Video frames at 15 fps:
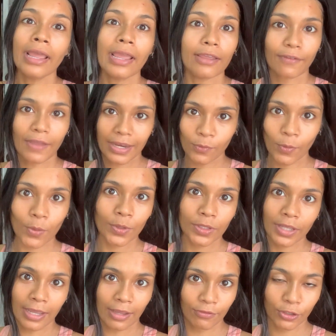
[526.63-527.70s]
If anyone with
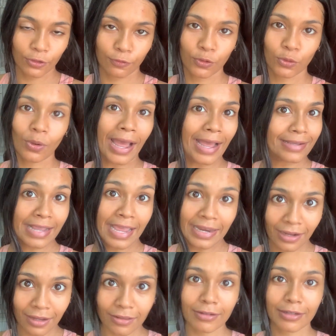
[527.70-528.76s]
a heavier flow has
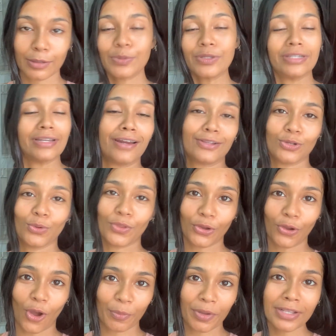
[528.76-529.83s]
any other tips, us know in the
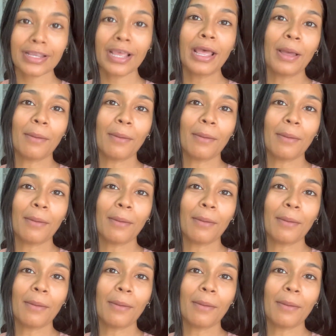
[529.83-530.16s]
comments,